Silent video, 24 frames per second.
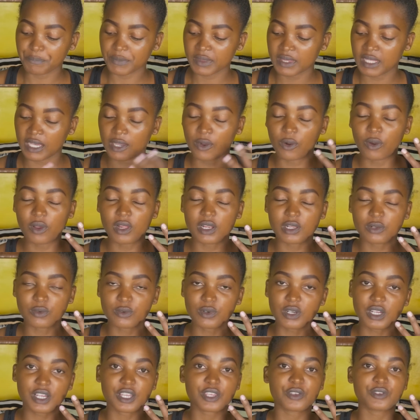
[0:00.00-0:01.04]
the whole
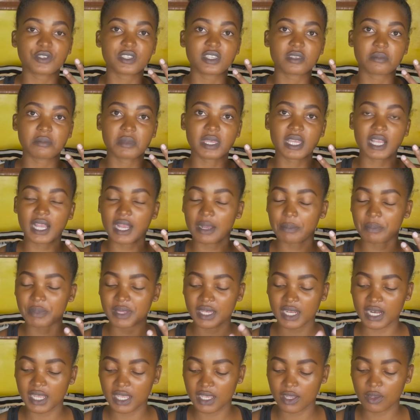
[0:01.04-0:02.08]
look using makeup
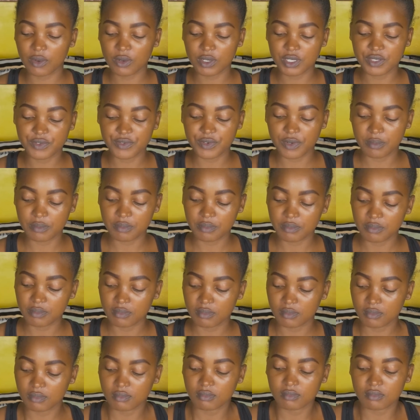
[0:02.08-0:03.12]
that I got from
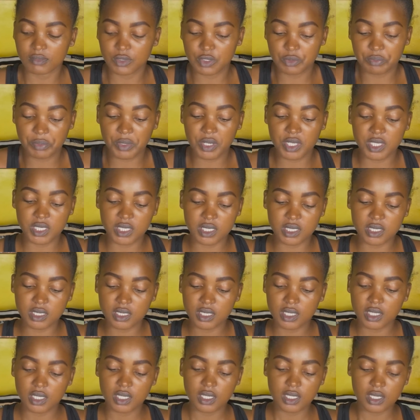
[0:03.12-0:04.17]
Dubois.
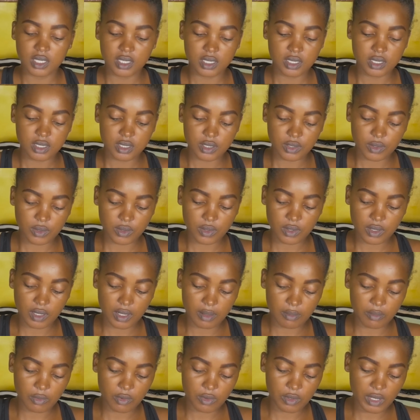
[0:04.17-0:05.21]
So
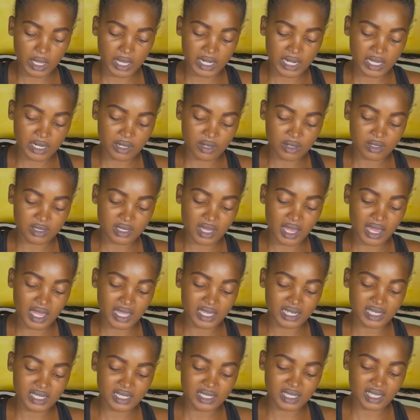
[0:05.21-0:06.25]
I
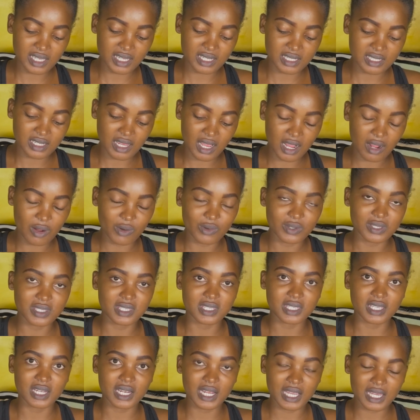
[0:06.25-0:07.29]
didn't get a
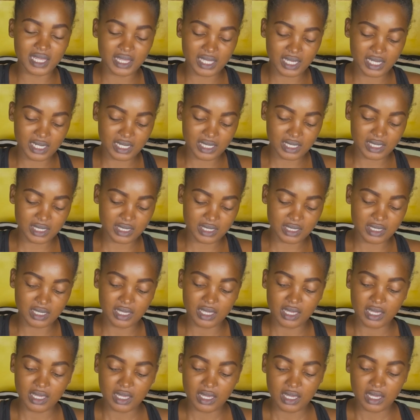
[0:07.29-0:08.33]
concealer that
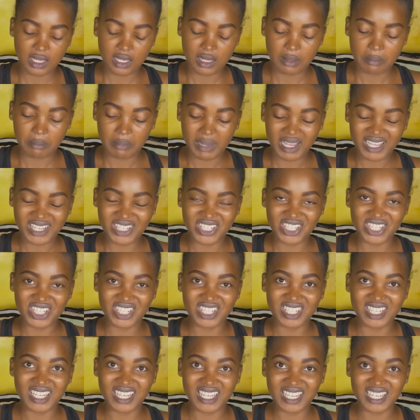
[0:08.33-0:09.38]
is my
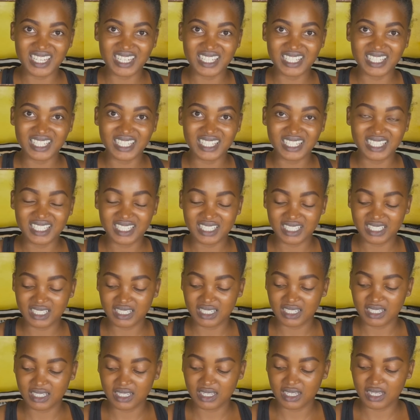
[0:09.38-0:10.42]
shade.
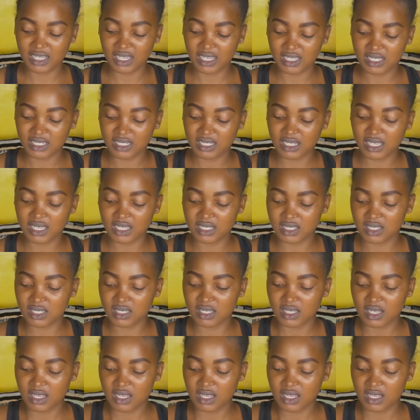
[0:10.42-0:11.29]
I didn't get